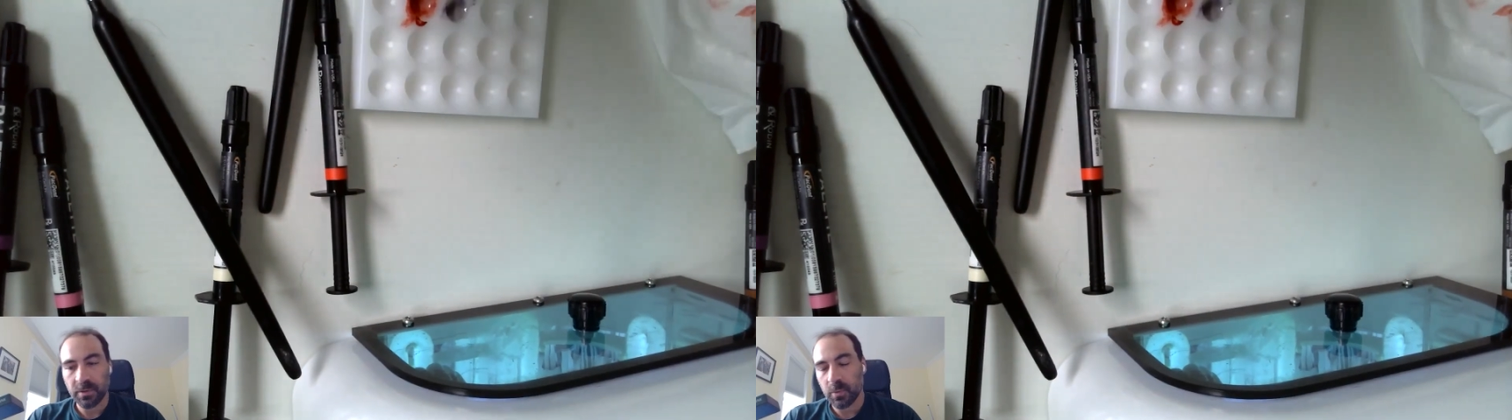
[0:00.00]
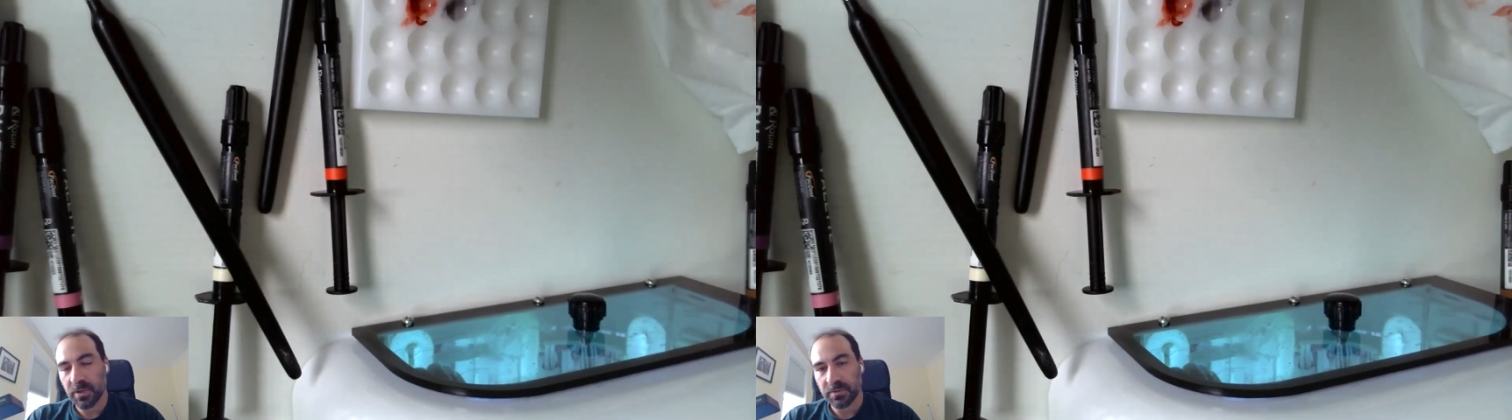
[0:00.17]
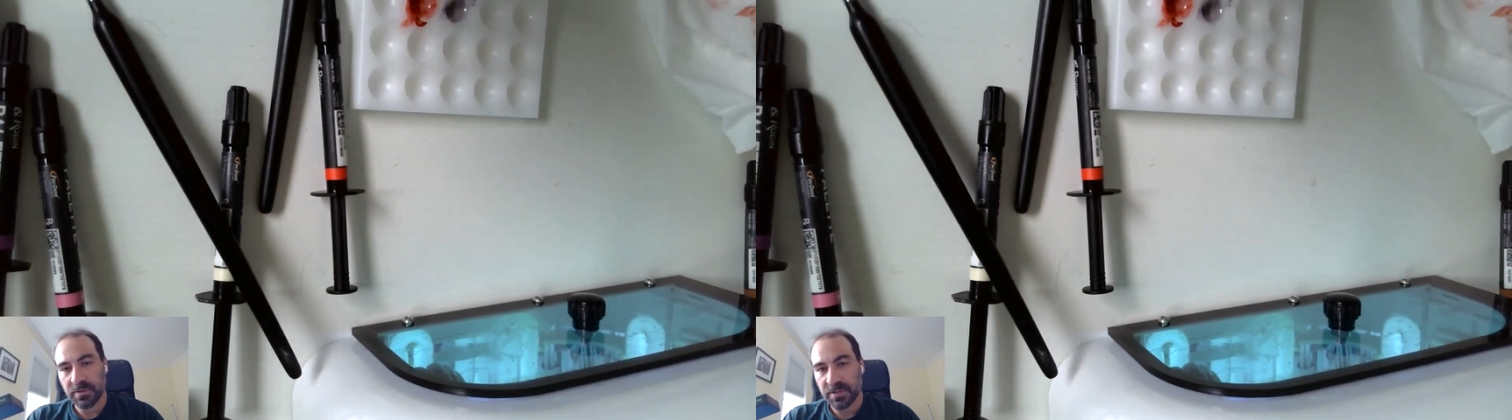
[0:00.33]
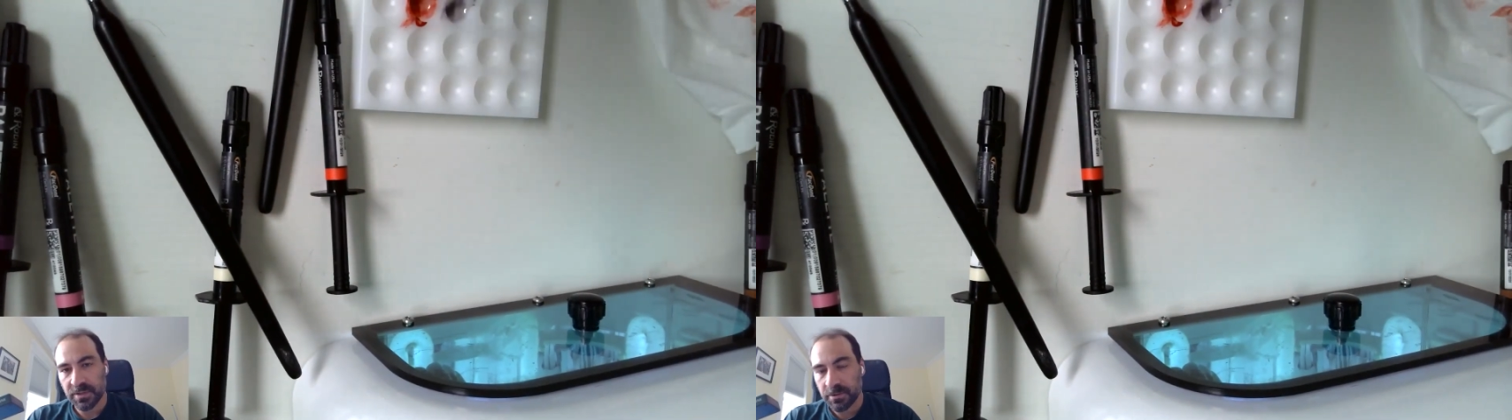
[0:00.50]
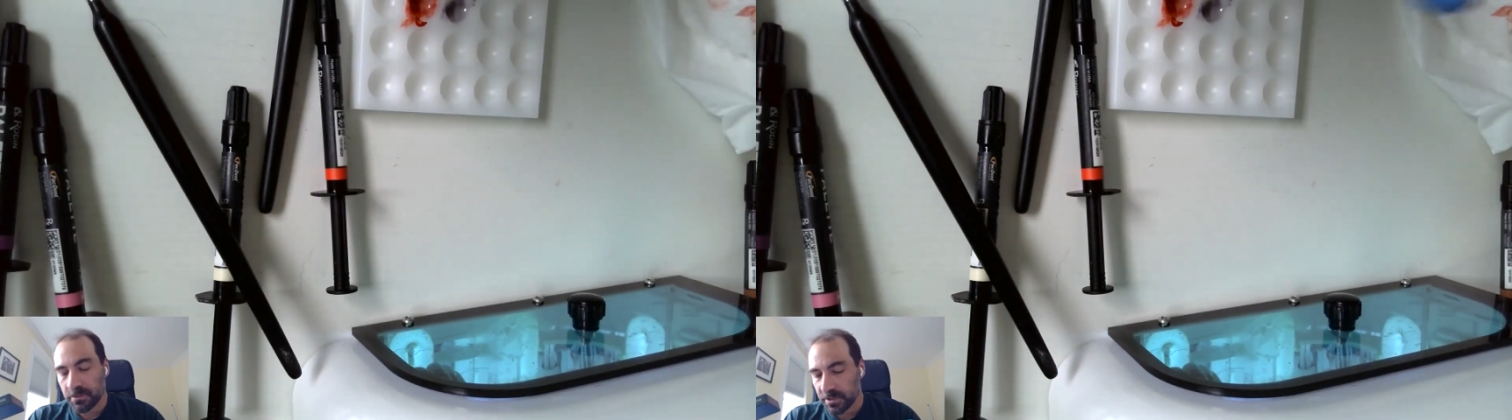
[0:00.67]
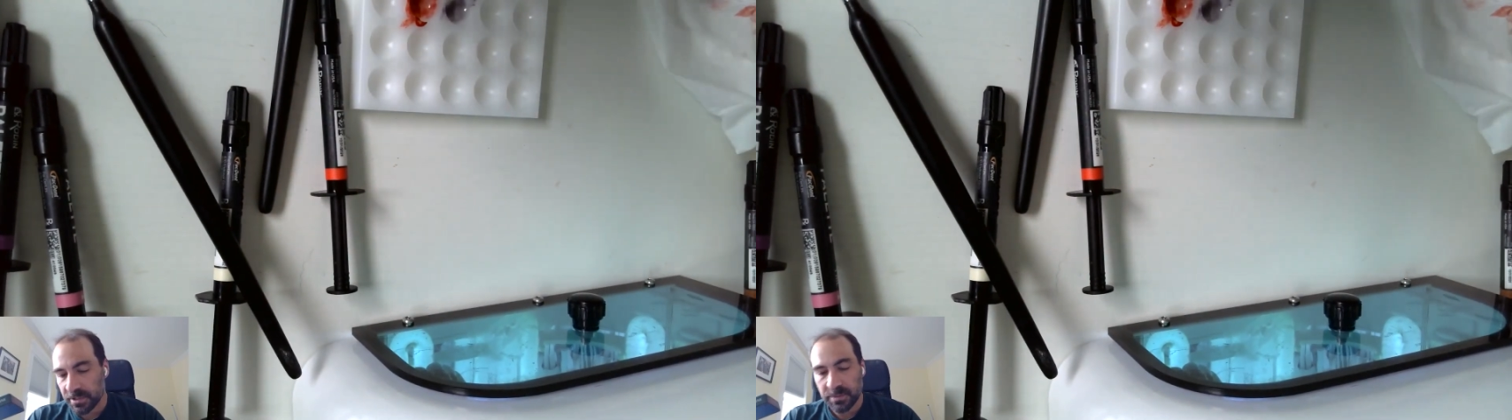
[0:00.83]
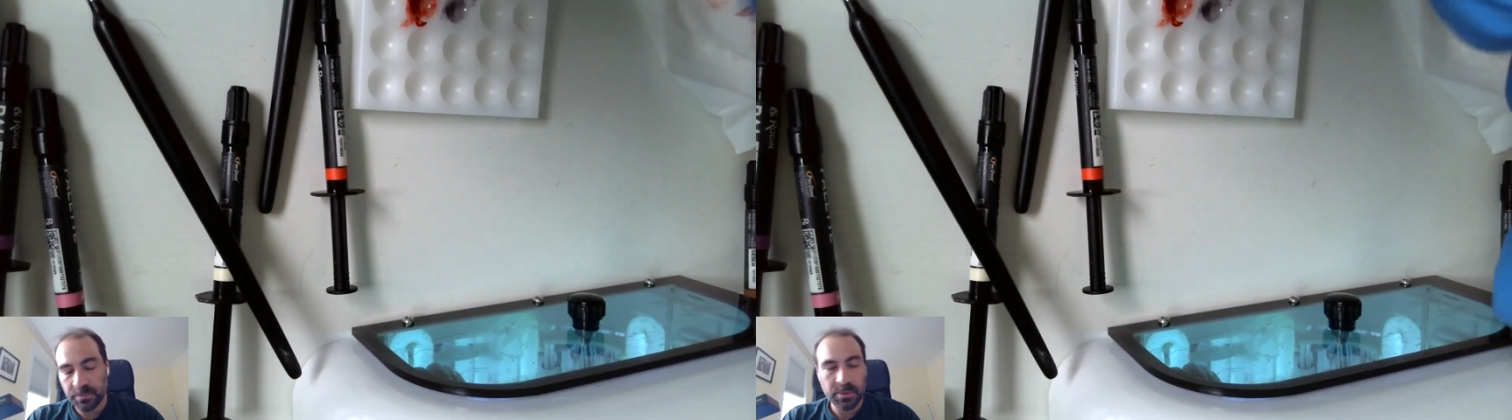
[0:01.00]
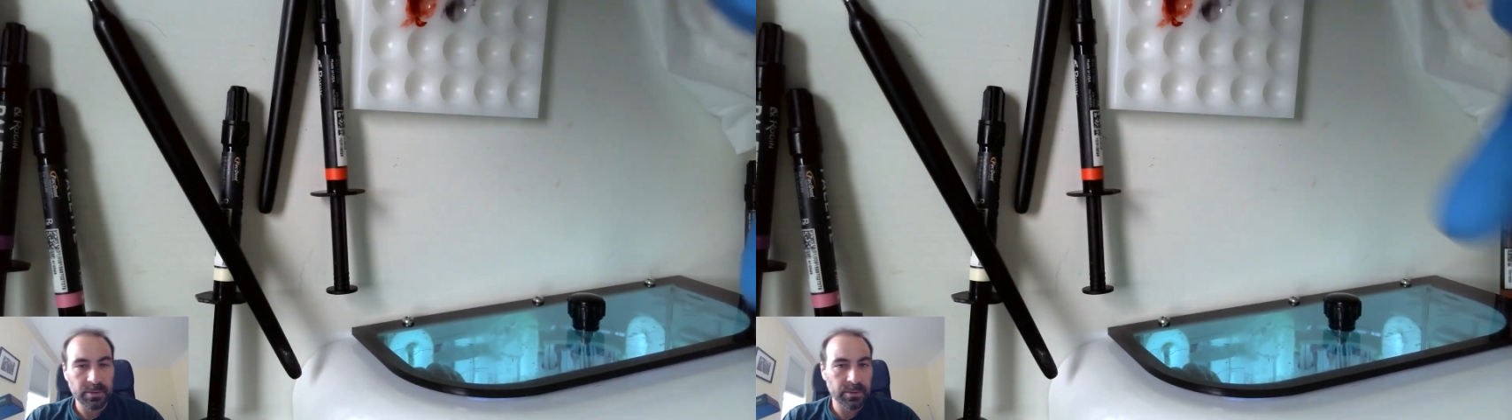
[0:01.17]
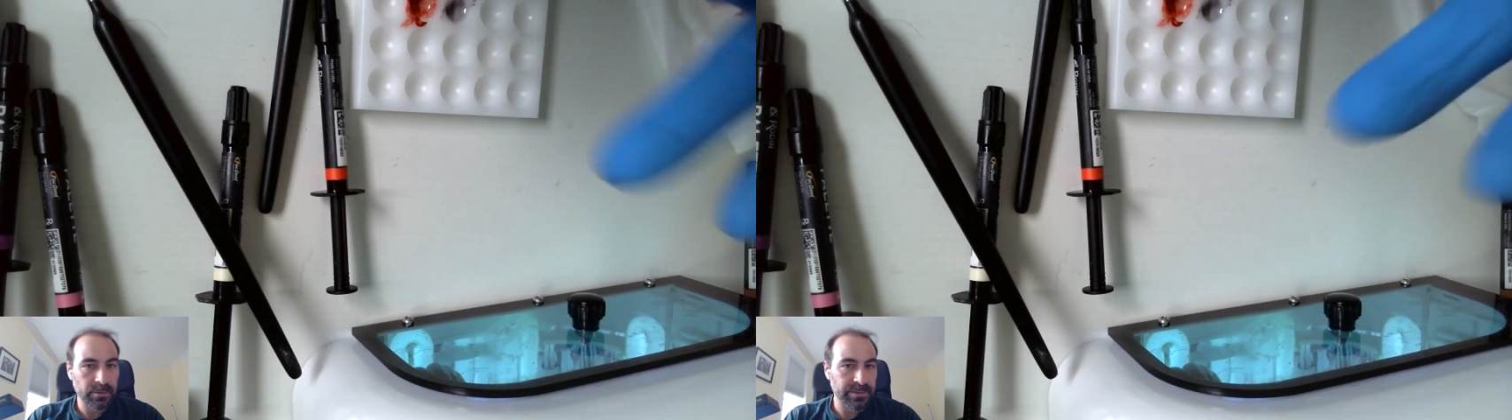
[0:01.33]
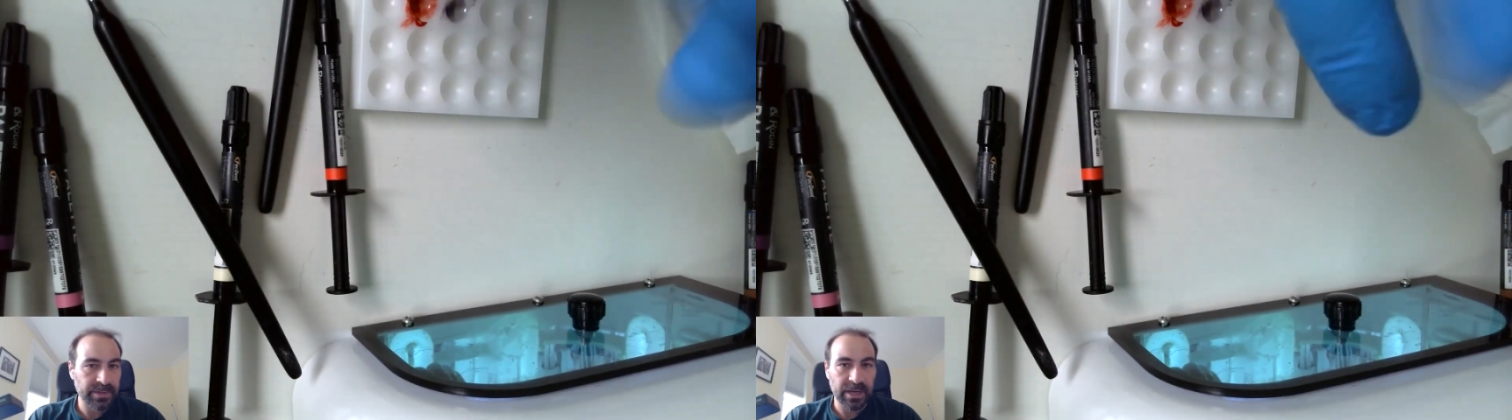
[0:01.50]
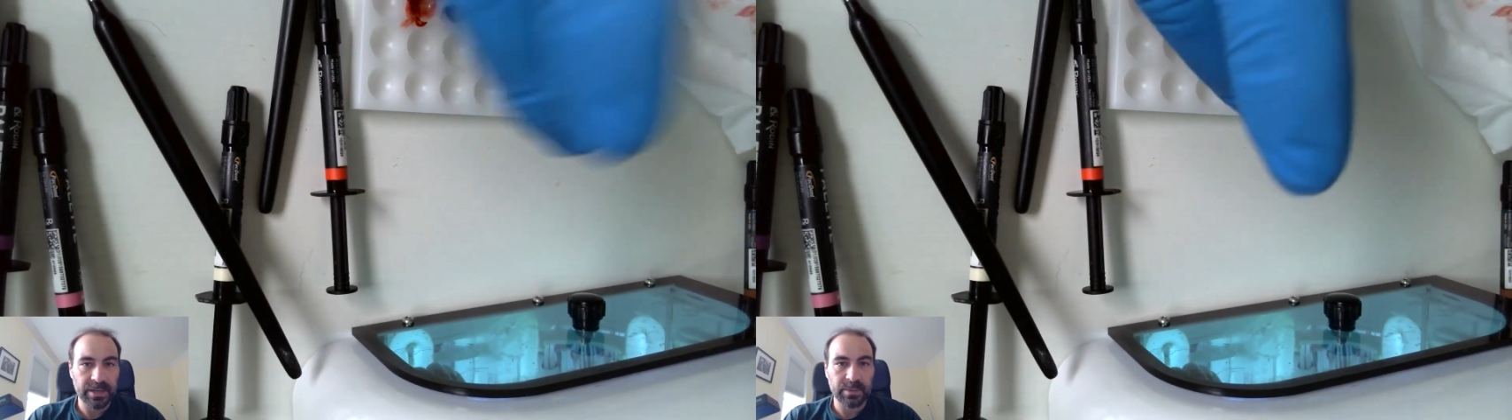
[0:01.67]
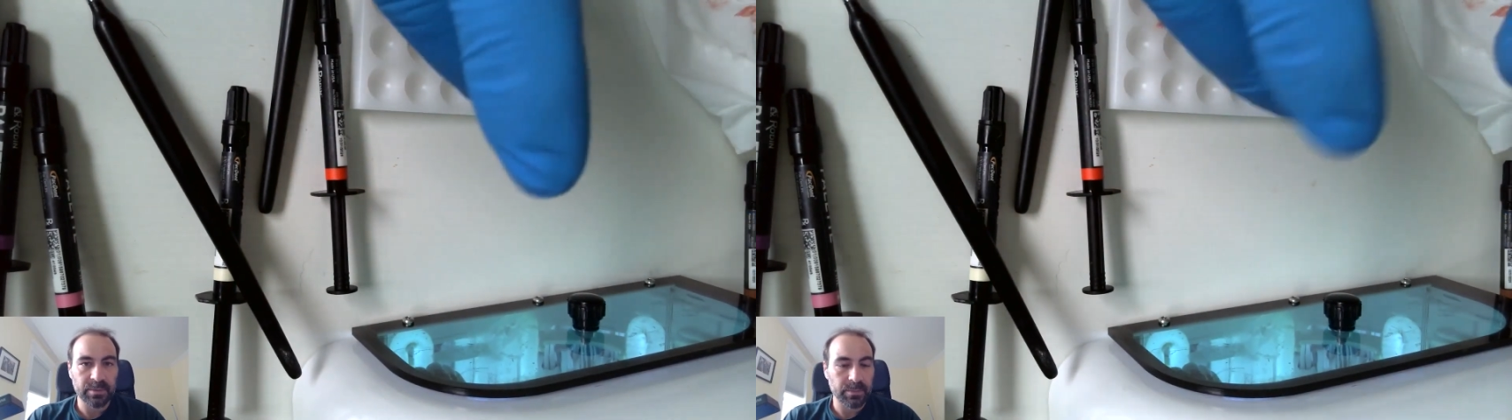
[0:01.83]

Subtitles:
whether it's an acrylic burr or diamond